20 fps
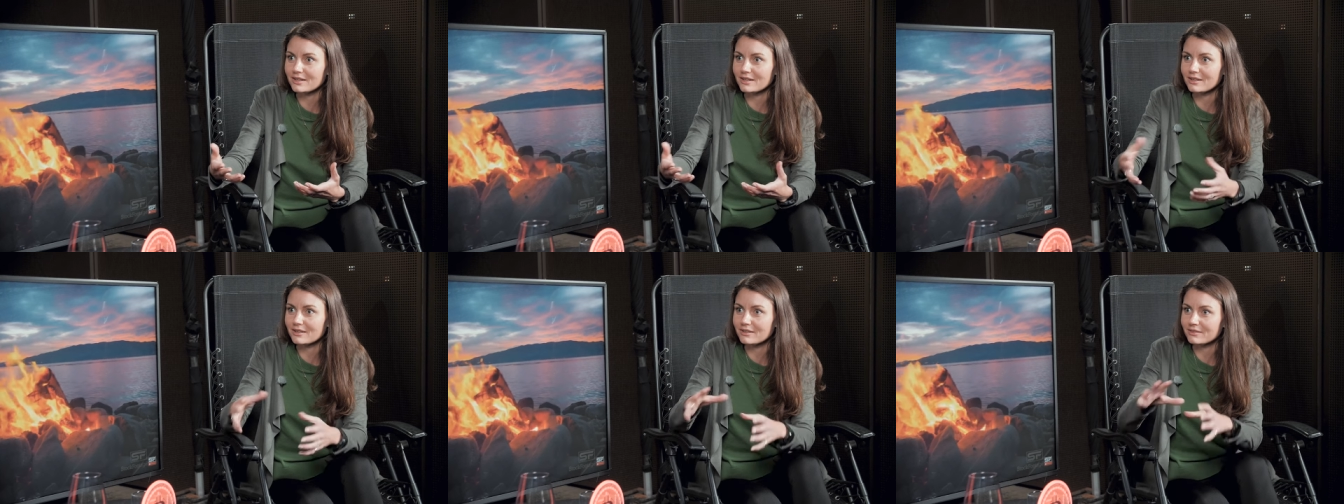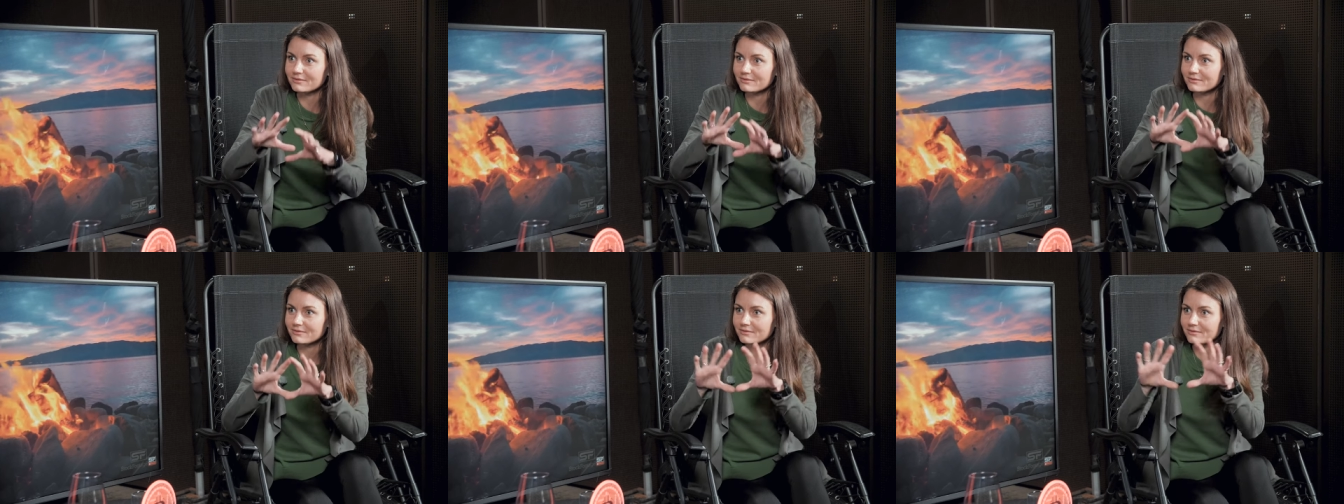
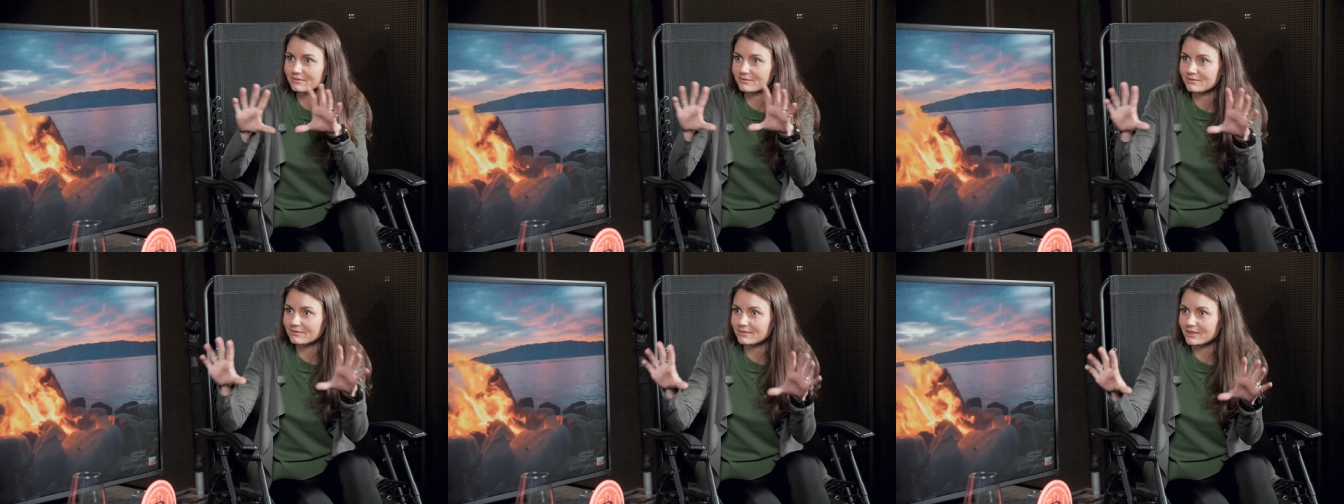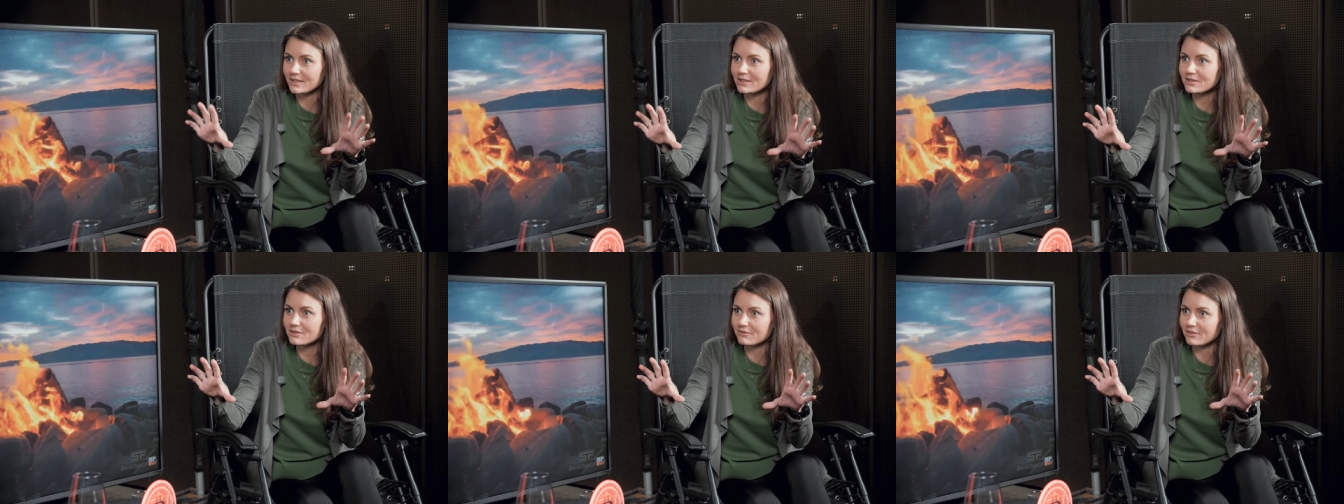uh,
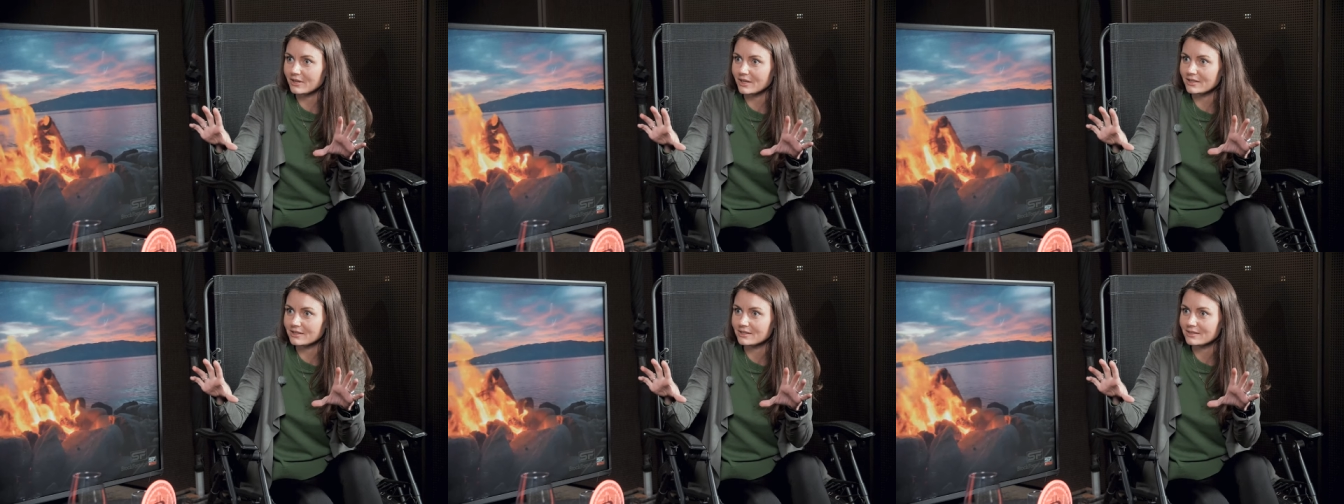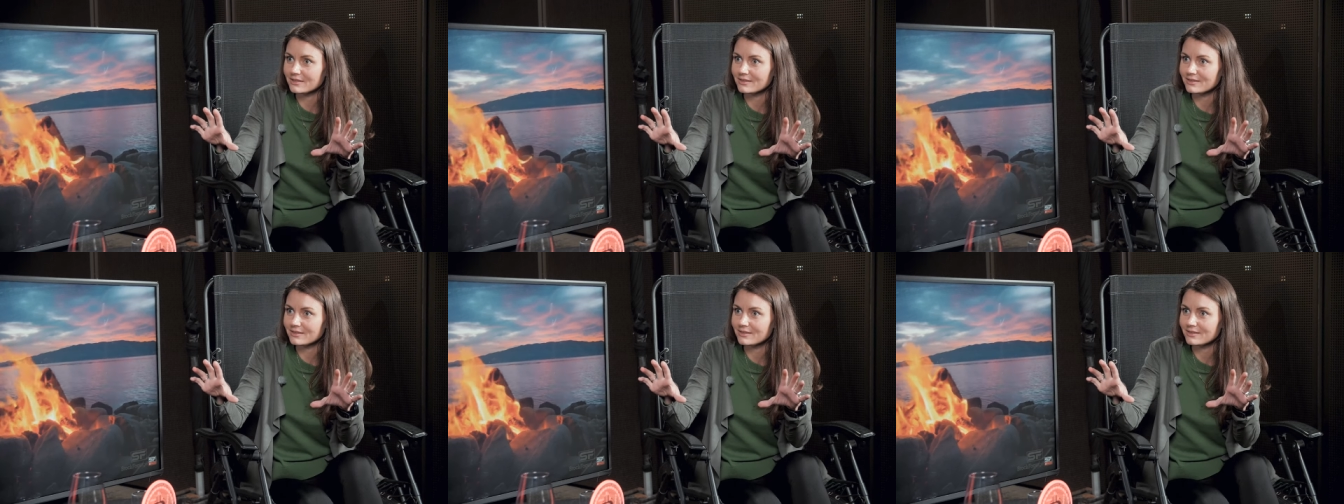
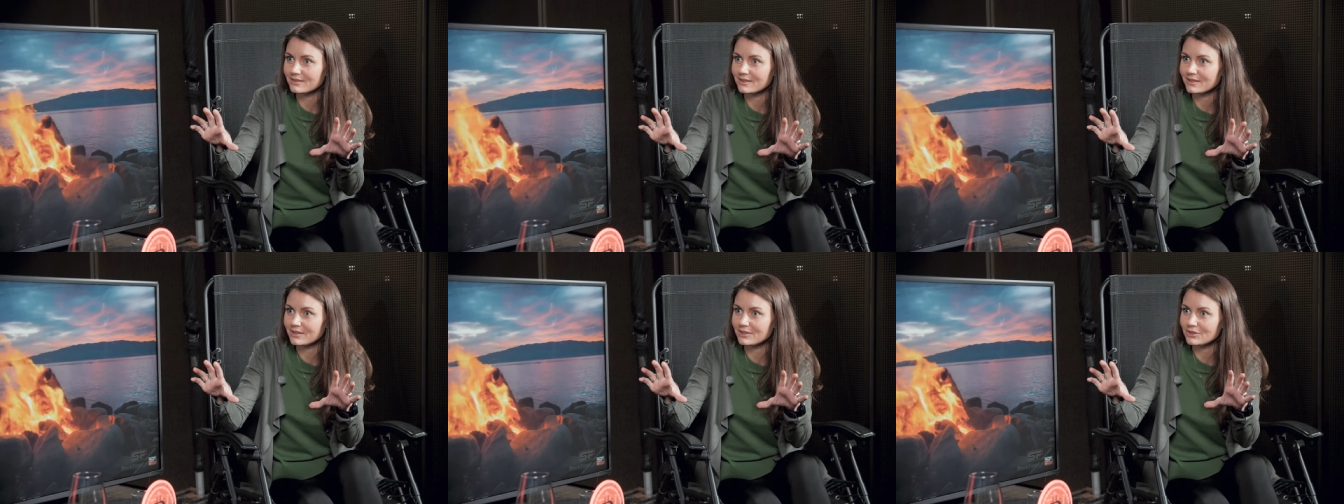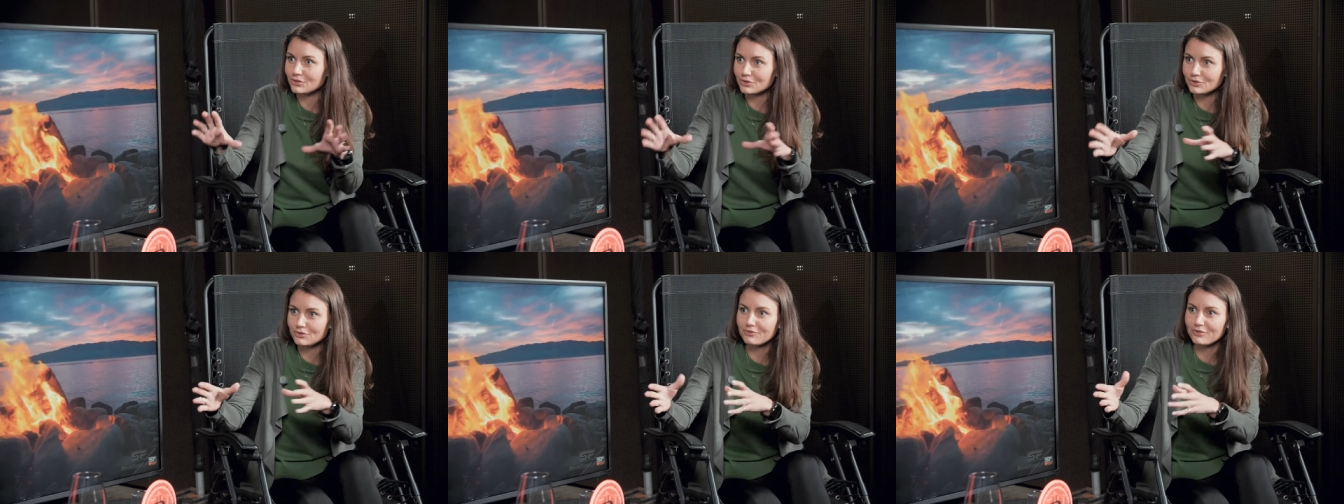interface.
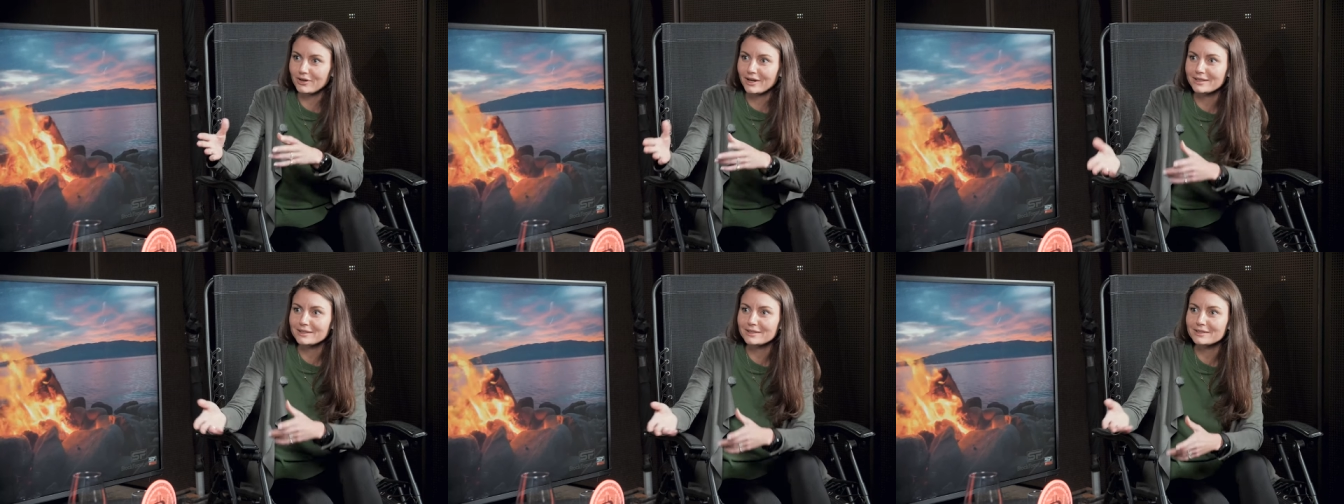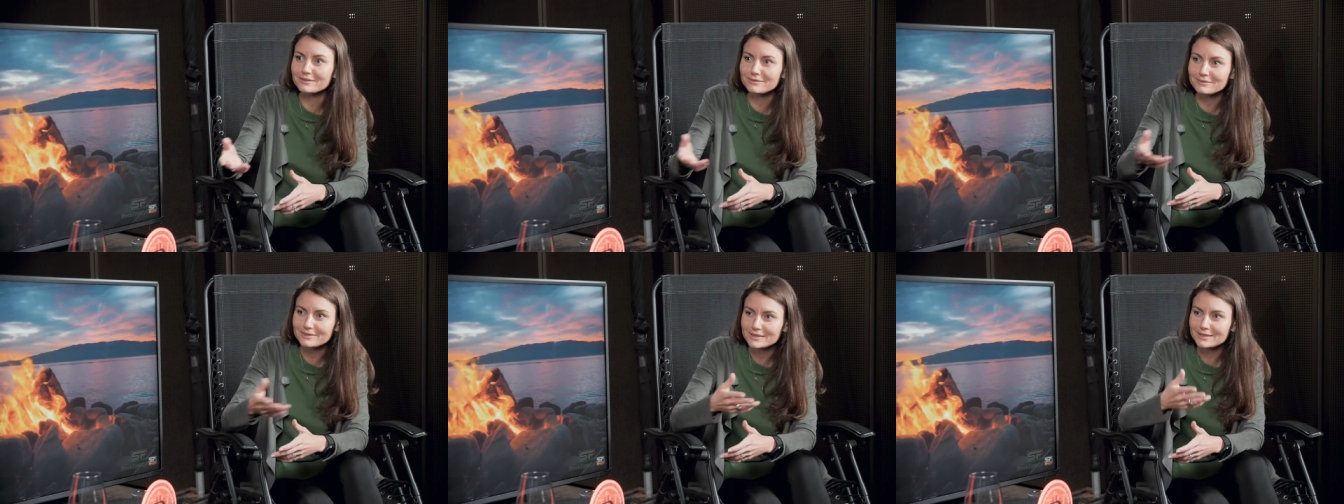Do you find it